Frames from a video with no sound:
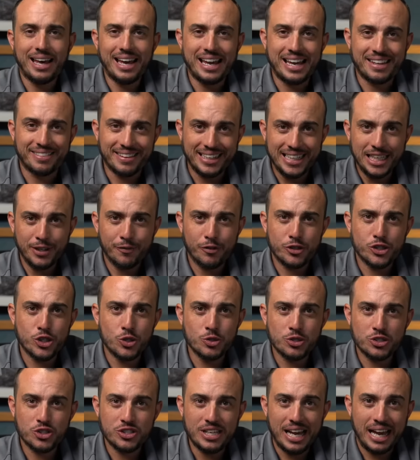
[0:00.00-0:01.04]
Hey, thank you for
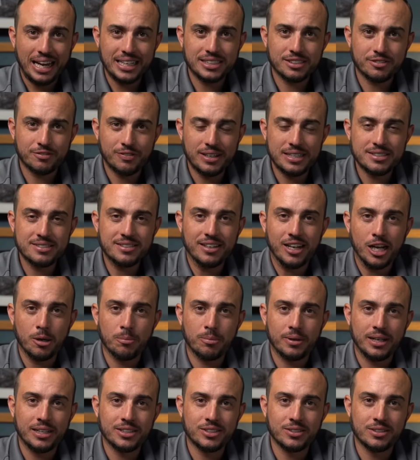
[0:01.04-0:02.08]
choosing Jackson Fence
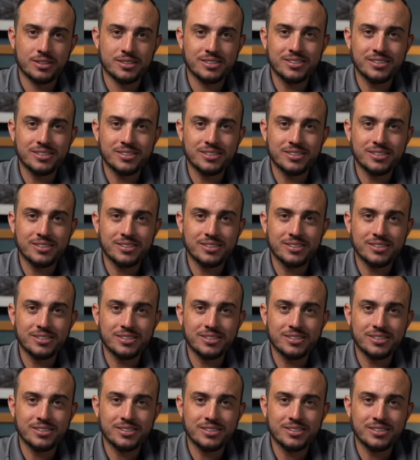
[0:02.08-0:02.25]
Company to